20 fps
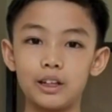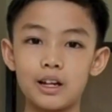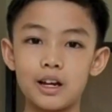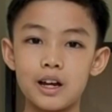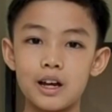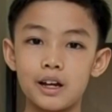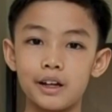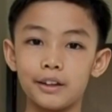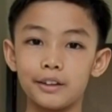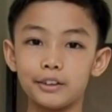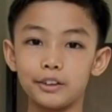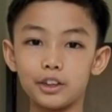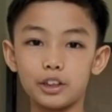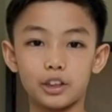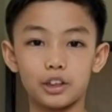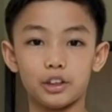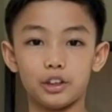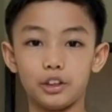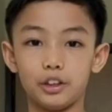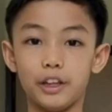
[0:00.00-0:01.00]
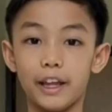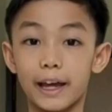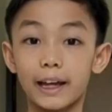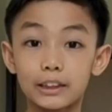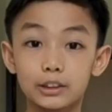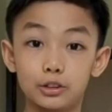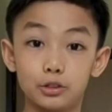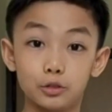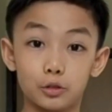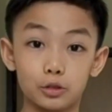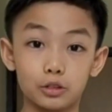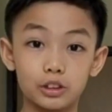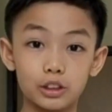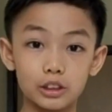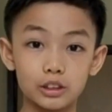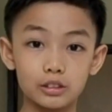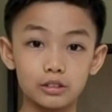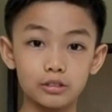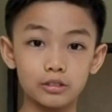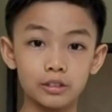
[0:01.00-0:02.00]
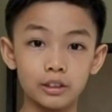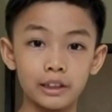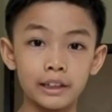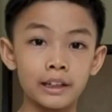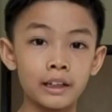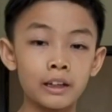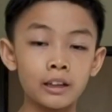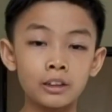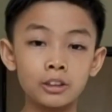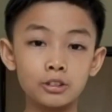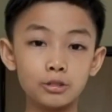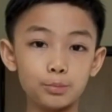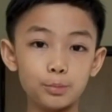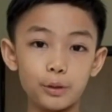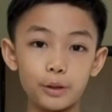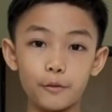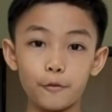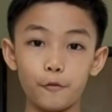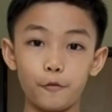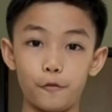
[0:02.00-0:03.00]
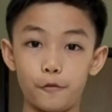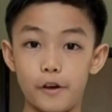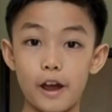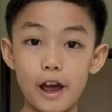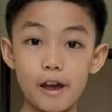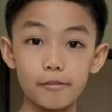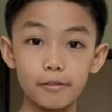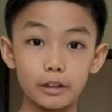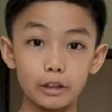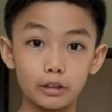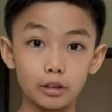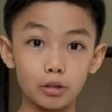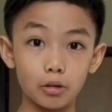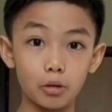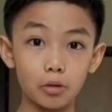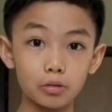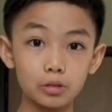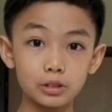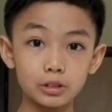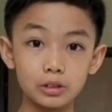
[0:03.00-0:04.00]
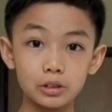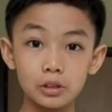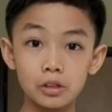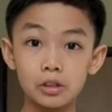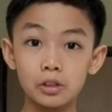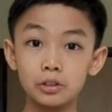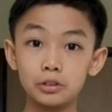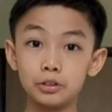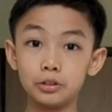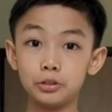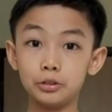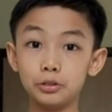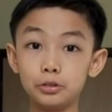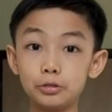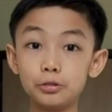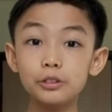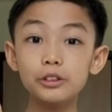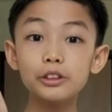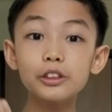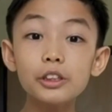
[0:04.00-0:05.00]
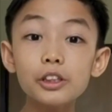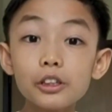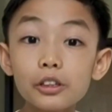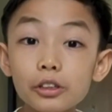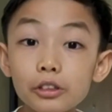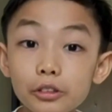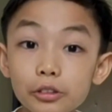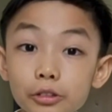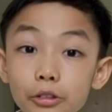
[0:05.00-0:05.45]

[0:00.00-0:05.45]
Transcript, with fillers: The next Joseph Schooling could be very close to you.